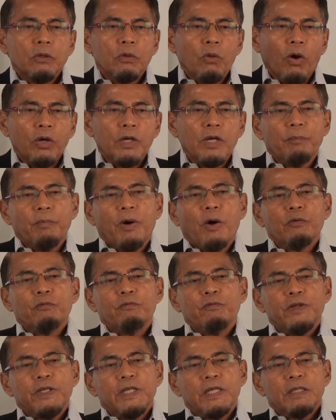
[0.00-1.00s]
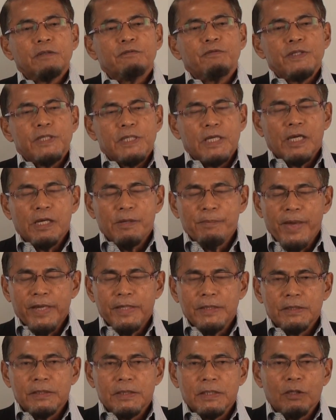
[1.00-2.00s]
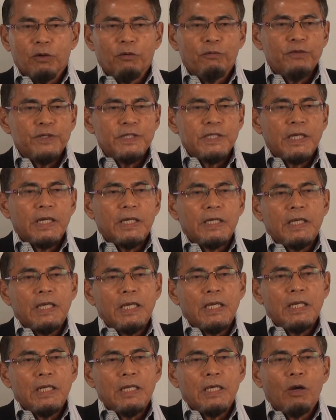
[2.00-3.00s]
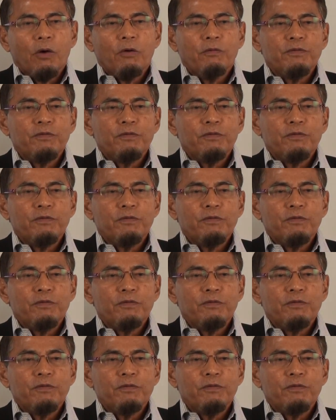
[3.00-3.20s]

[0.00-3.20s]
thought about physical medicine or physical healing.